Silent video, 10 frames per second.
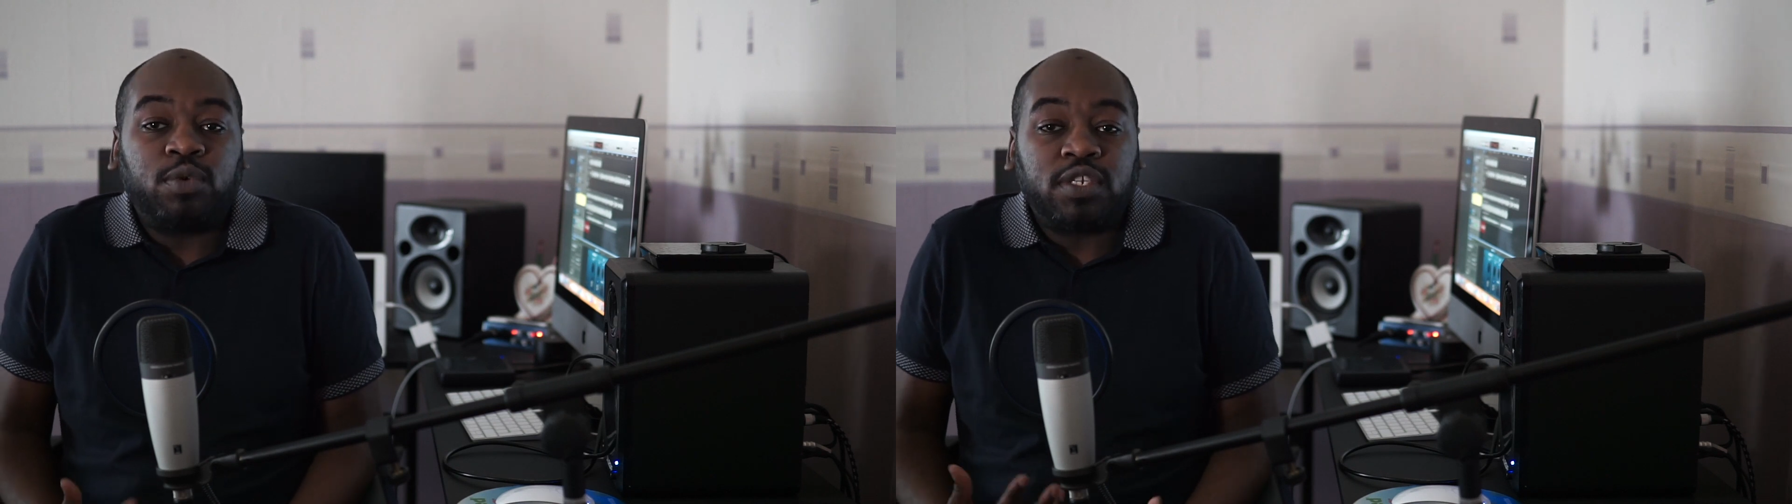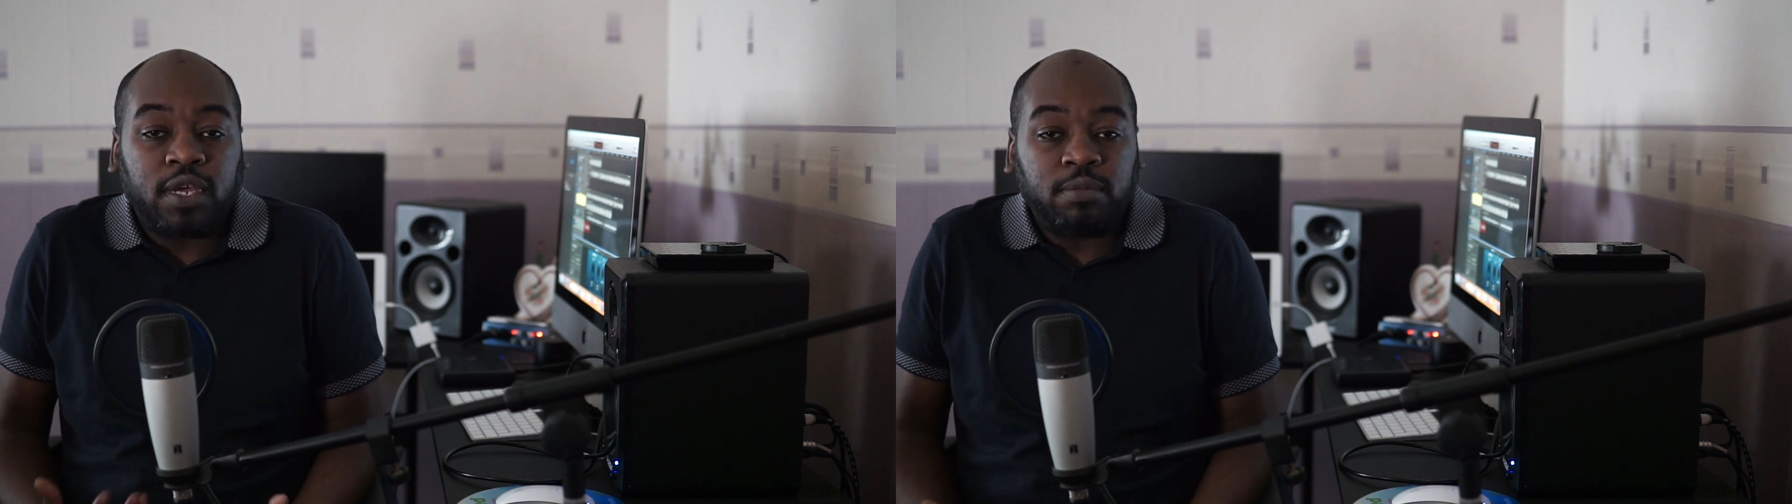
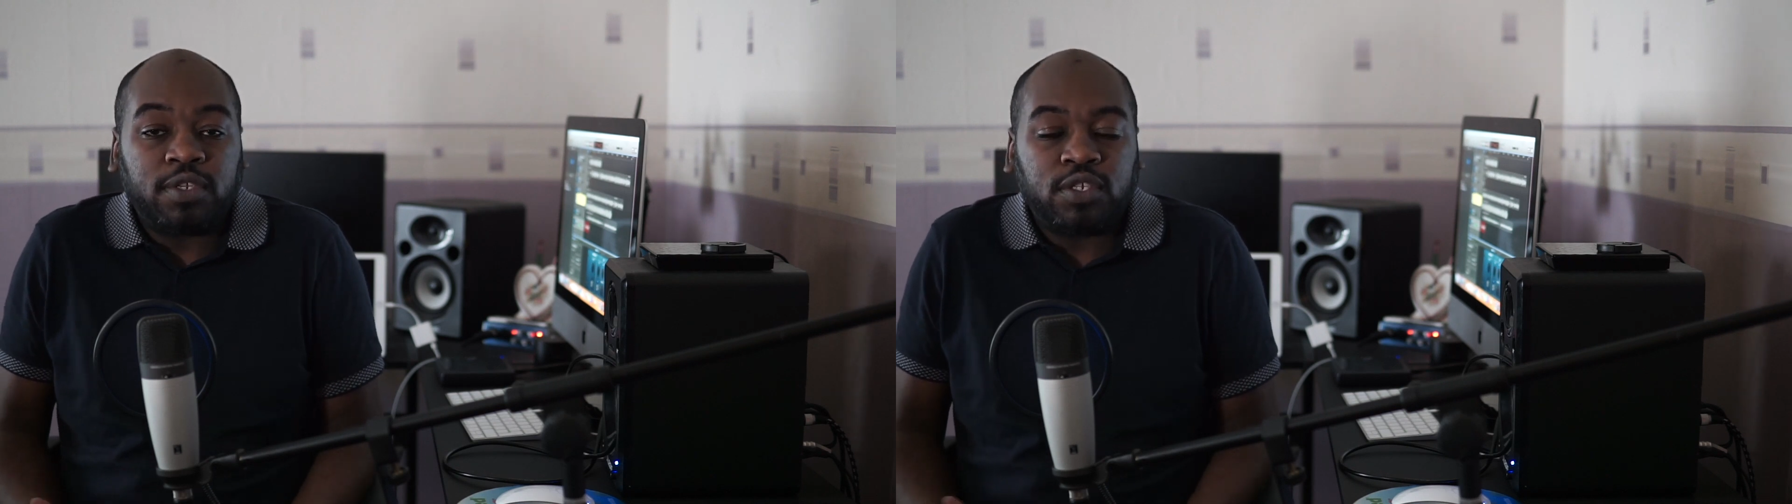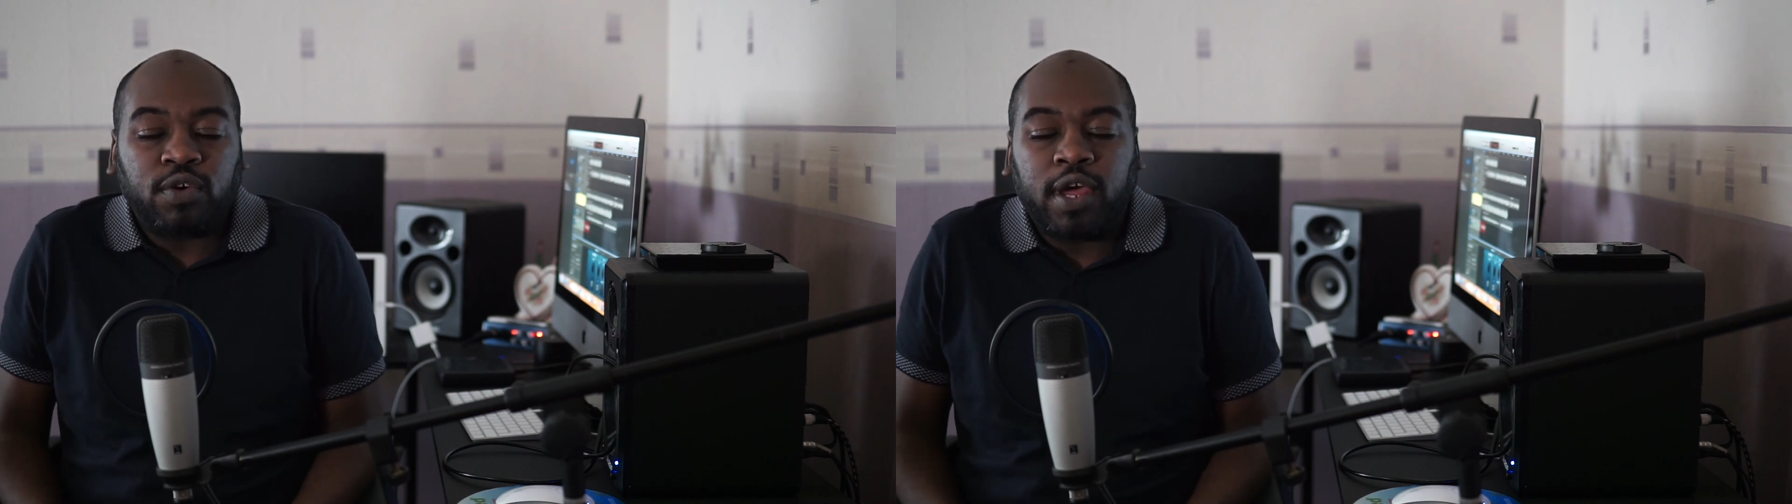which I'm
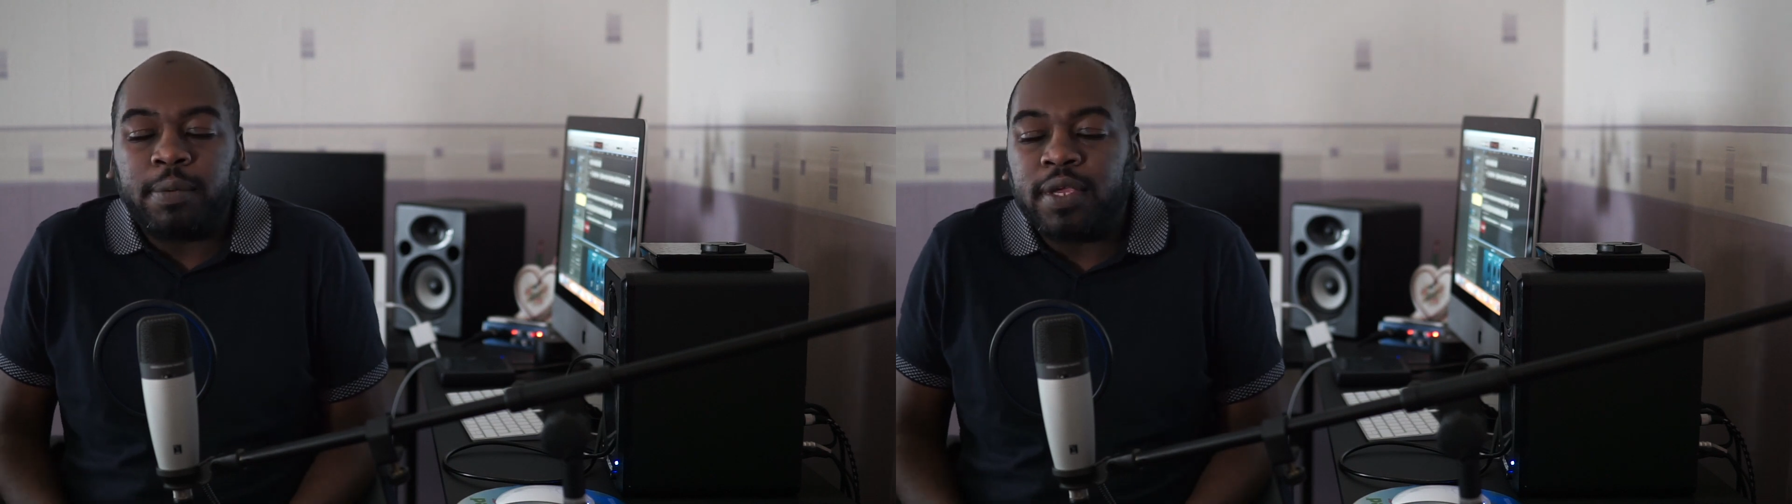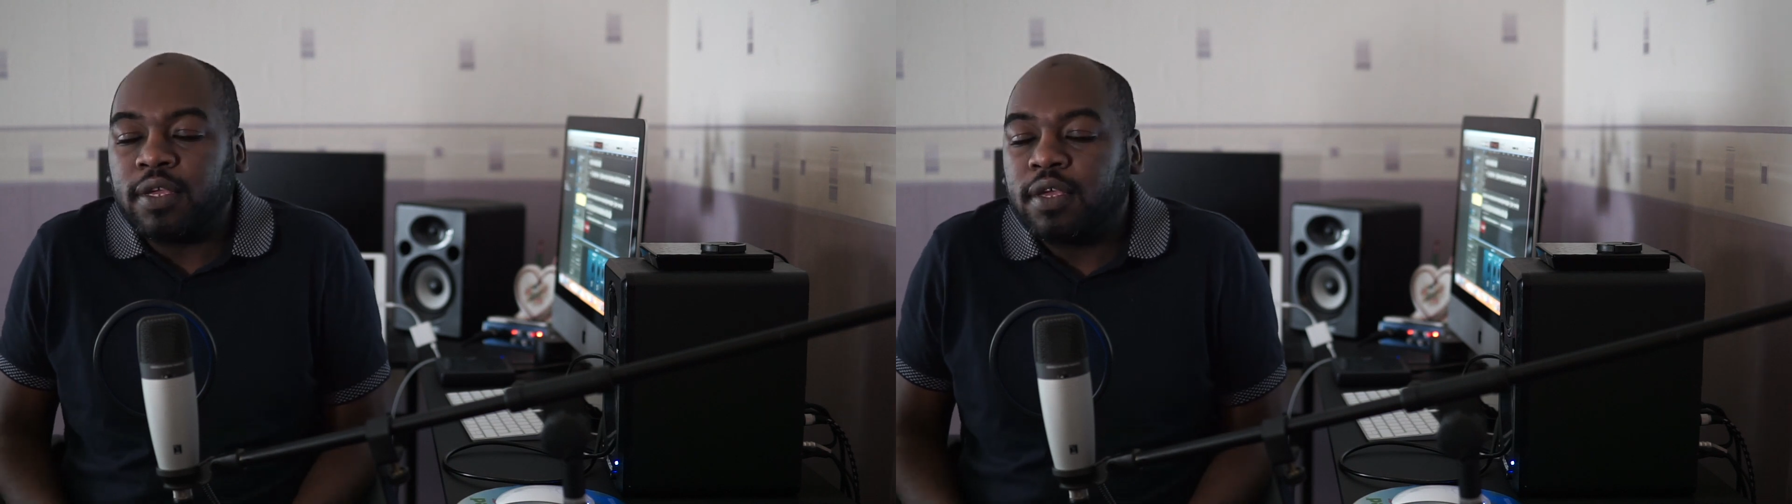
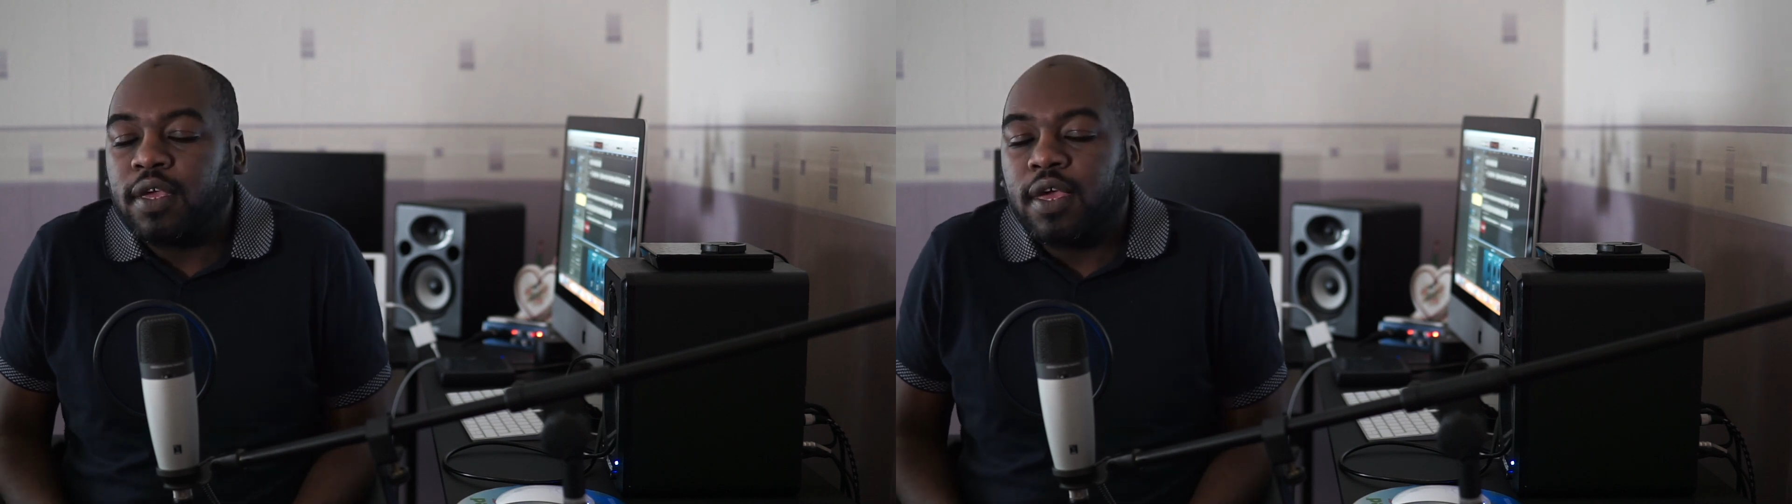describing.